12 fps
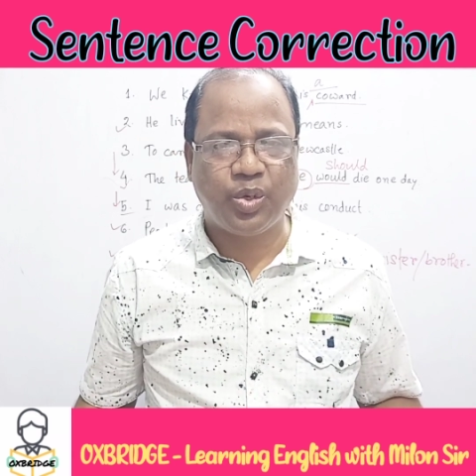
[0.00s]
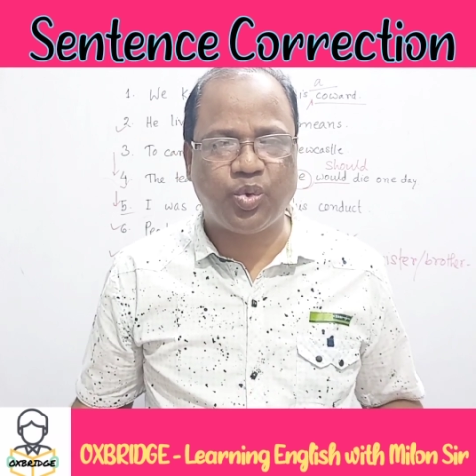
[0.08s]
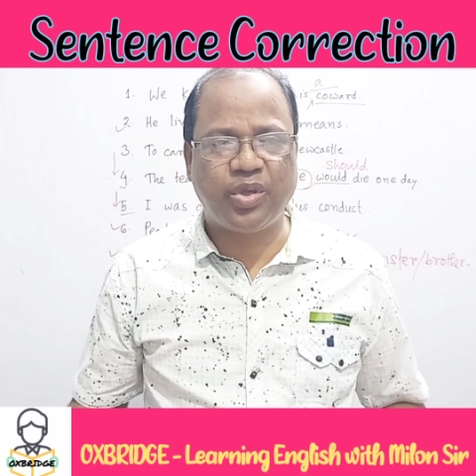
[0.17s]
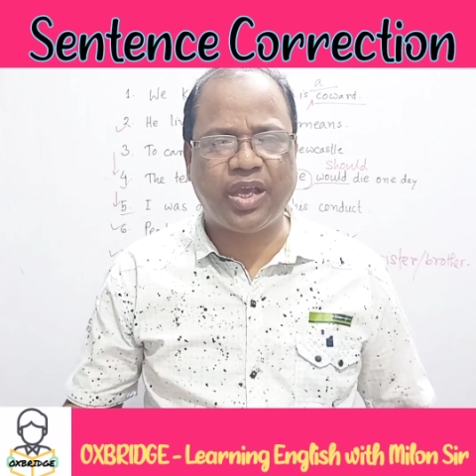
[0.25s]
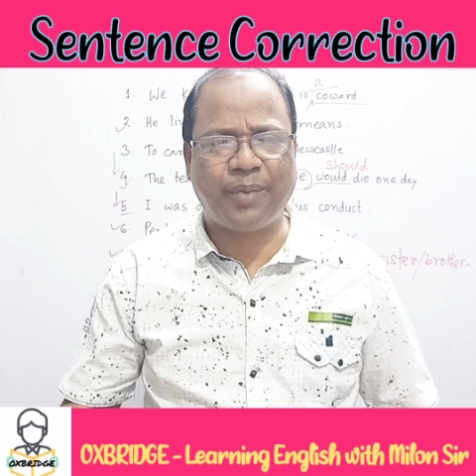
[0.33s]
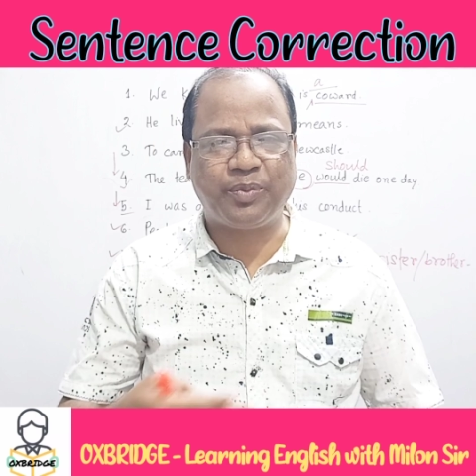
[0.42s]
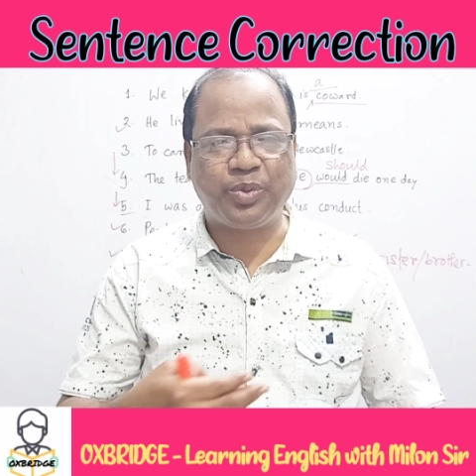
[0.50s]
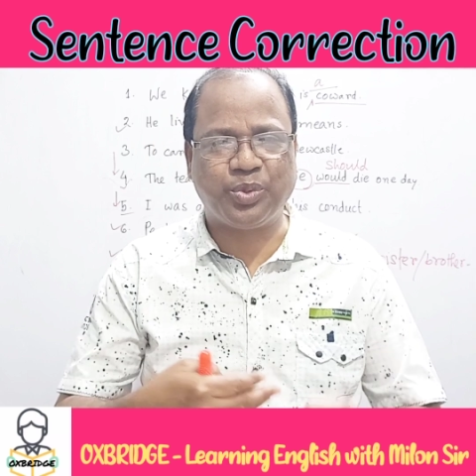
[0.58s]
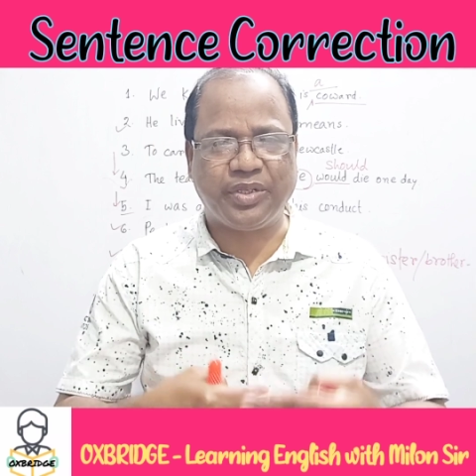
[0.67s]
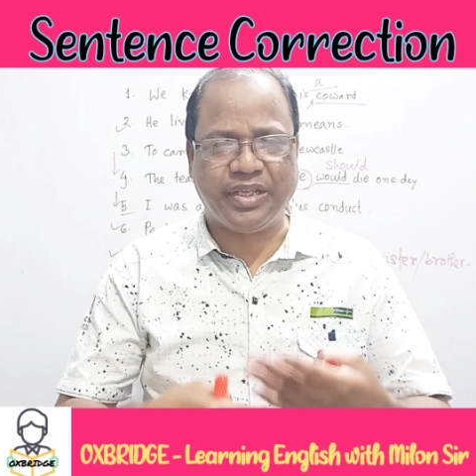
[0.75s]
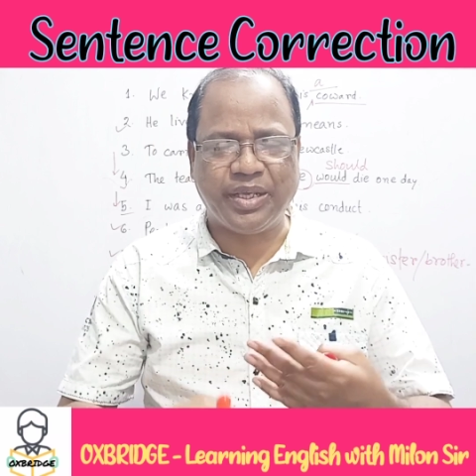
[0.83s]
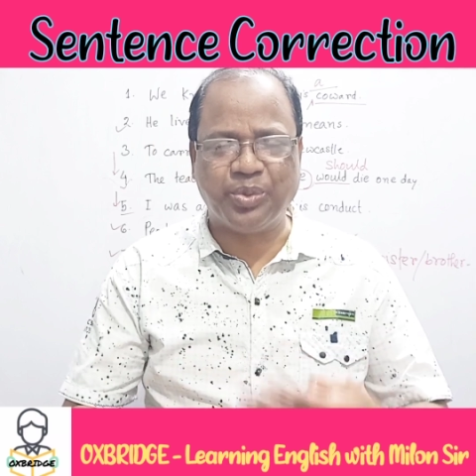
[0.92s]
we have
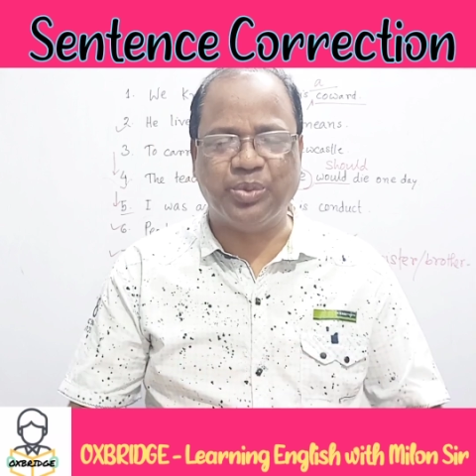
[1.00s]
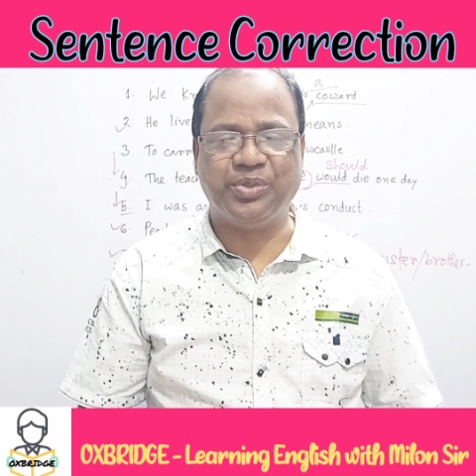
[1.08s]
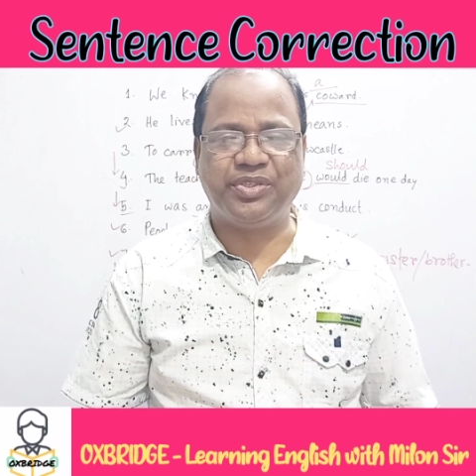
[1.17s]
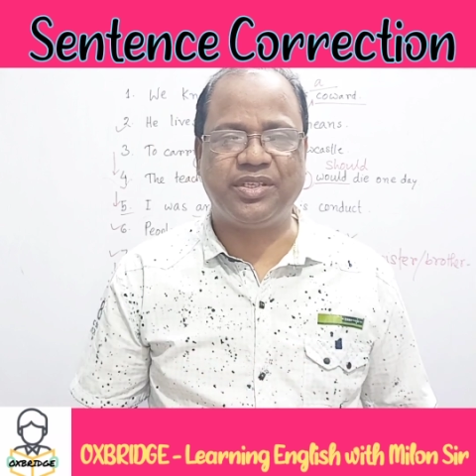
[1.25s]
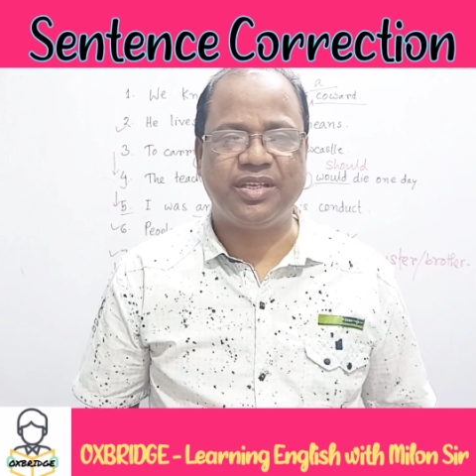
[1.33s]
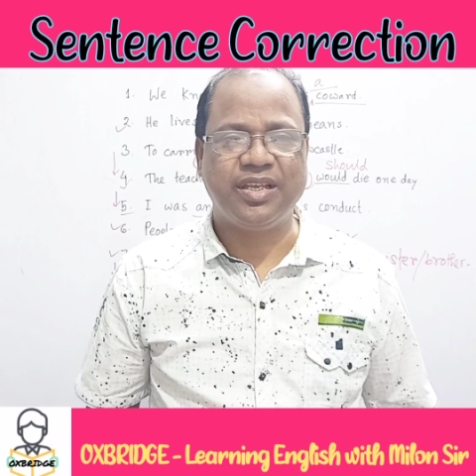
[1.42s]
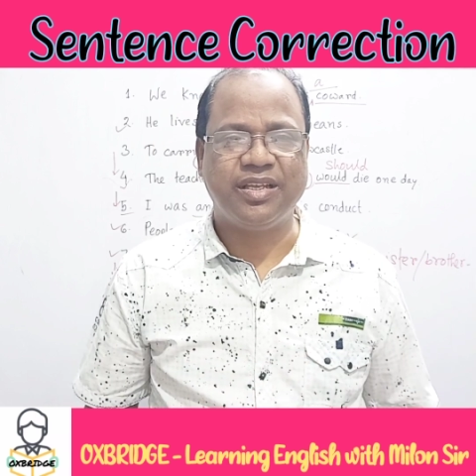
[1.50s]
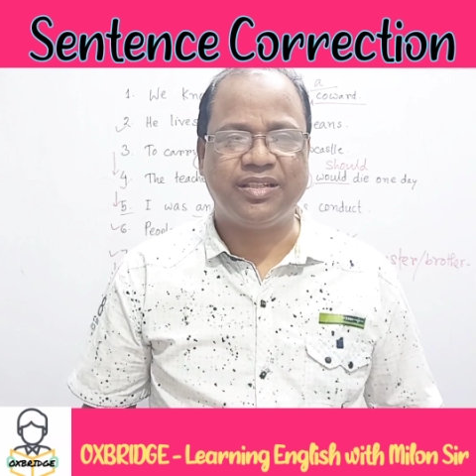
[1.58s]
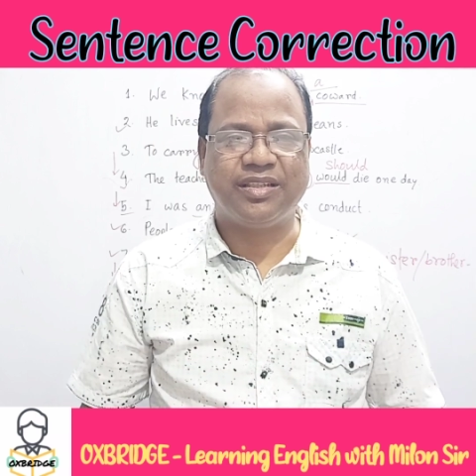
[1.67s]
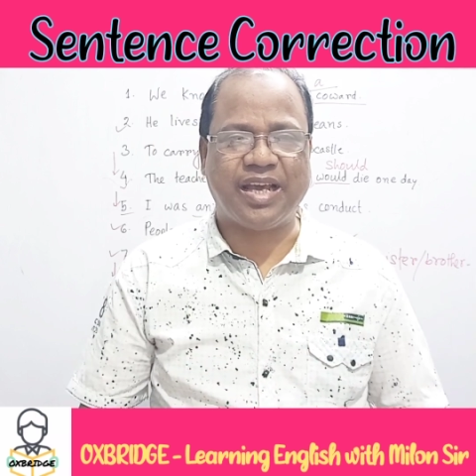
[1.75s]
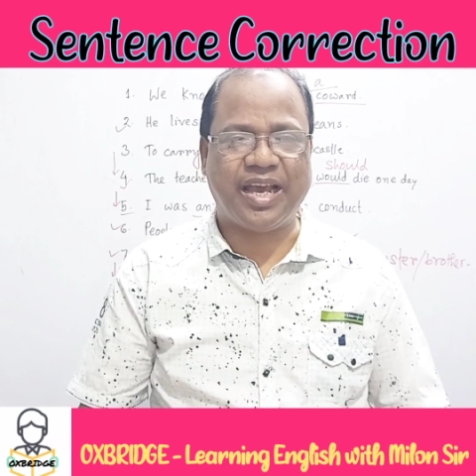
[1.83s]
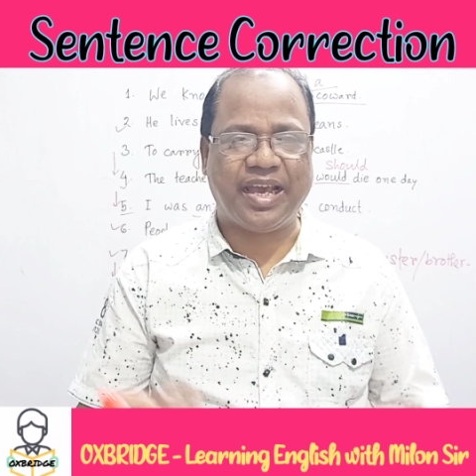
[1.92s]
to use
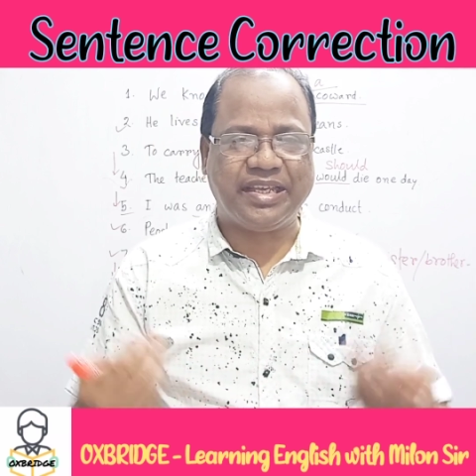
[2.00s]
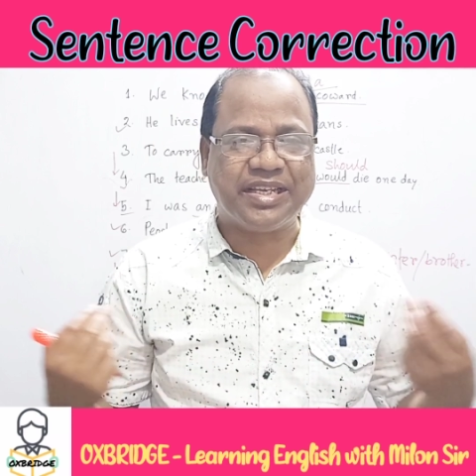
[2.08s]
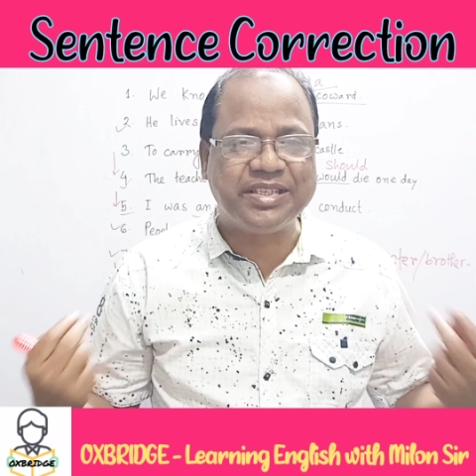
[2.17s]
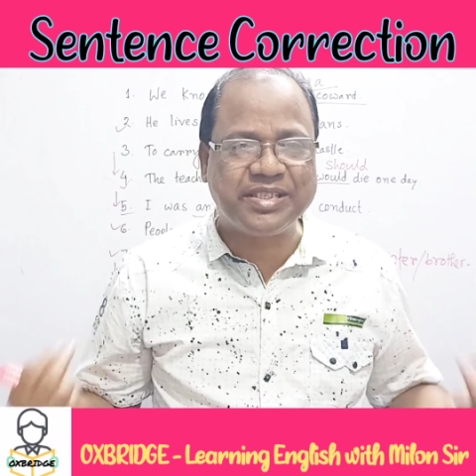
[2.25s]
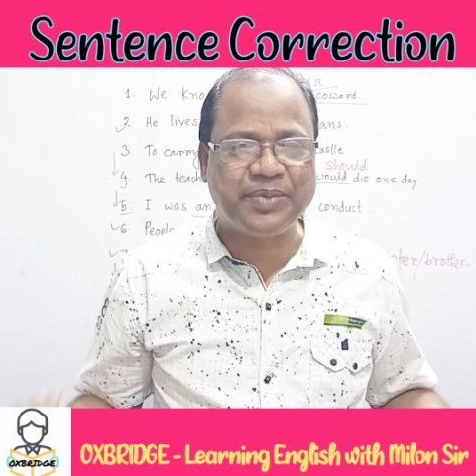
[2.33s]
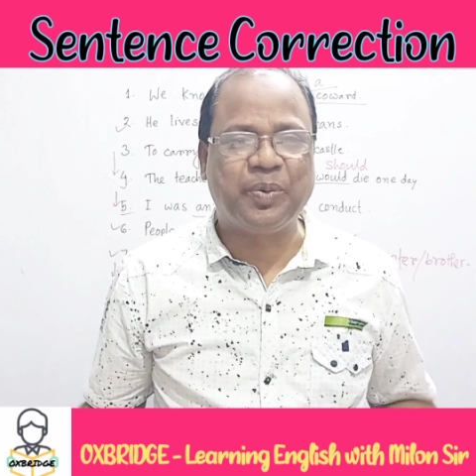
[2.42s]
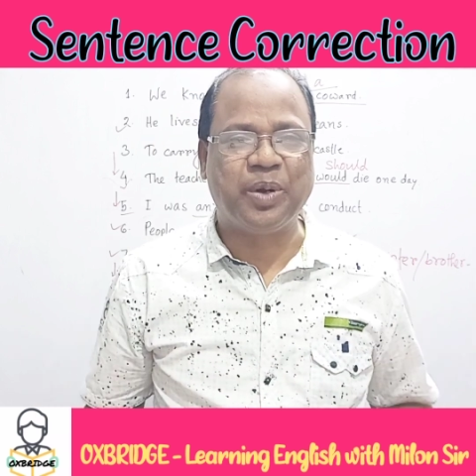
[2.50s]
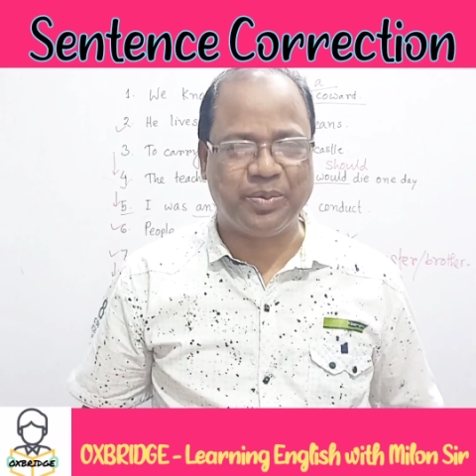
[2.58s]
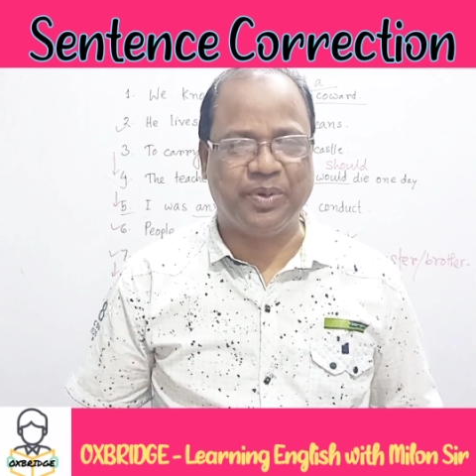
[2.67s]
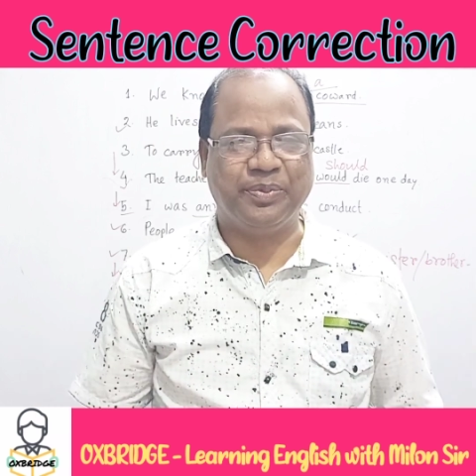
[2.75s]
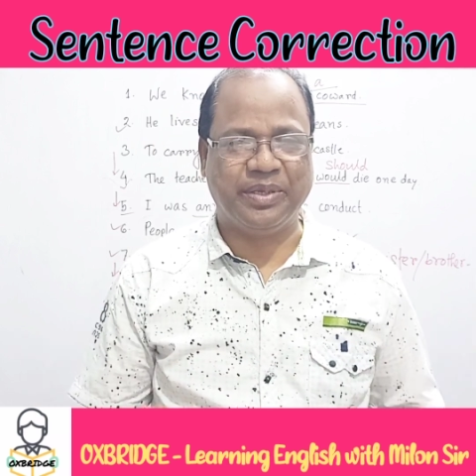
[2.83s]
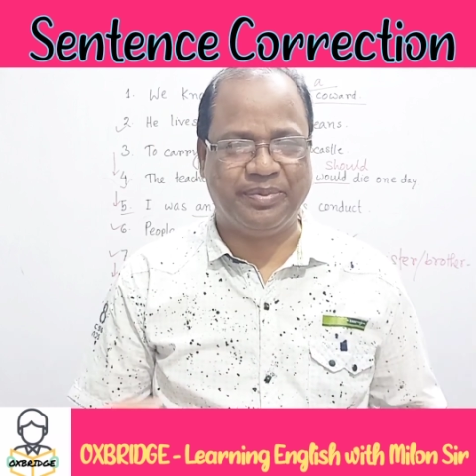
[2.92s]
the ing form
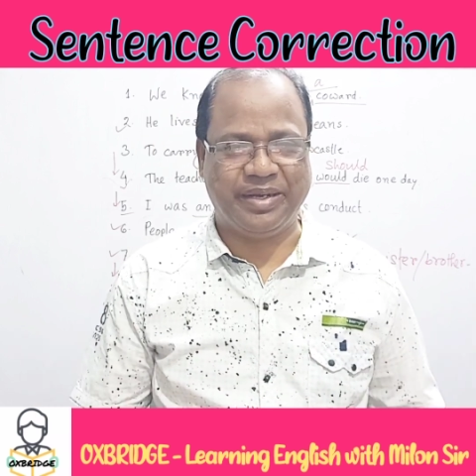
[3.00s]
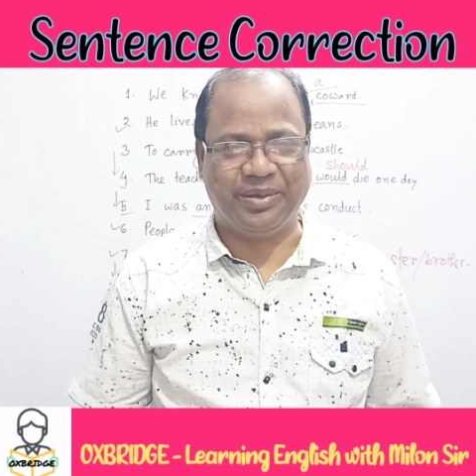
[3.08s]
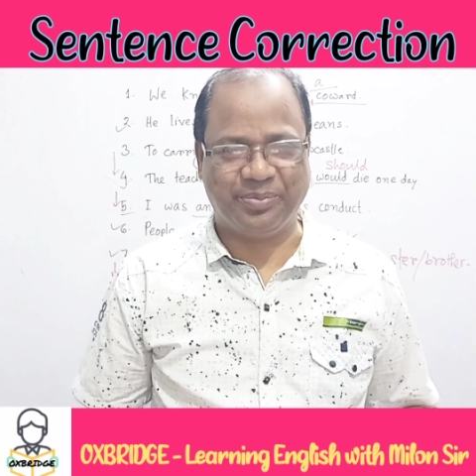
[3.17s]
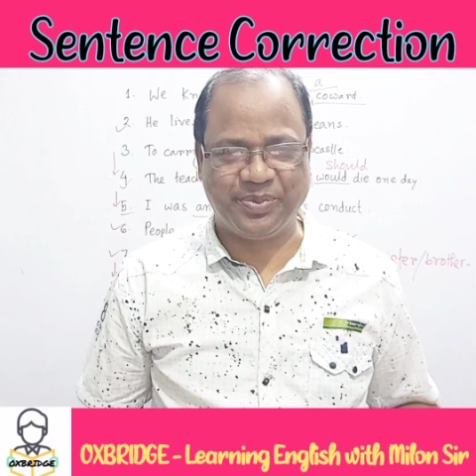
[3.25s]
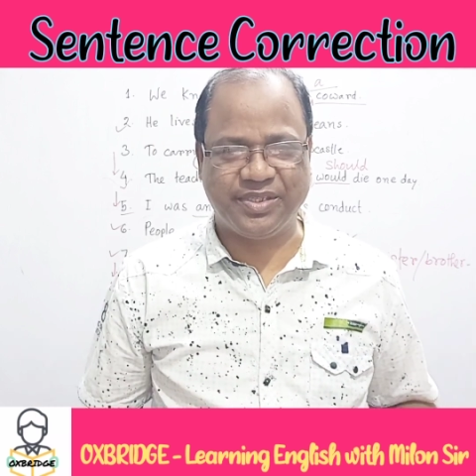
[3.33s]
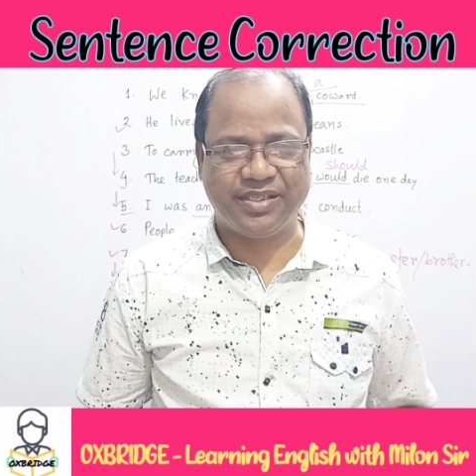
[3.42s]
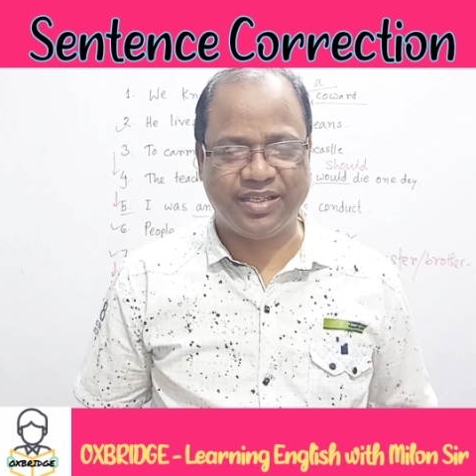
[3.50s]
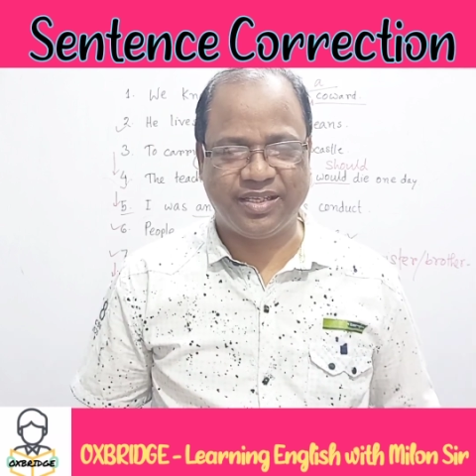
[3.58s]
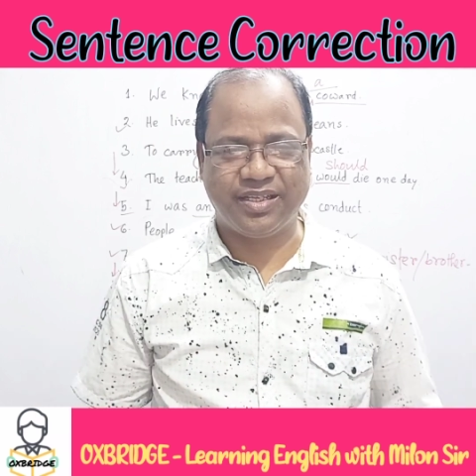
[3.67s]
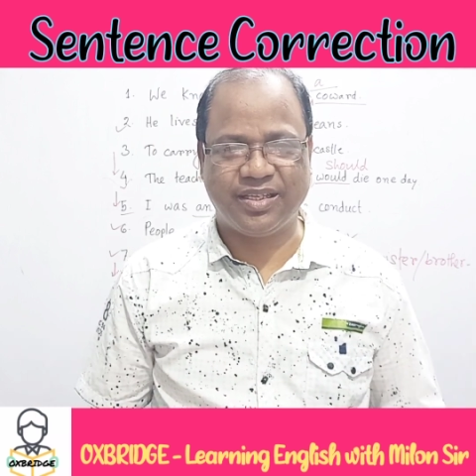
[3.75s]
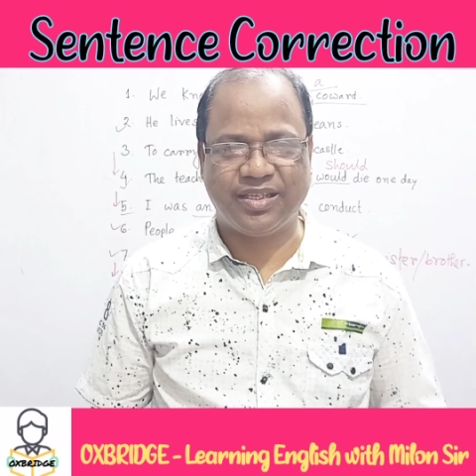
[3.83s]
of the verbs.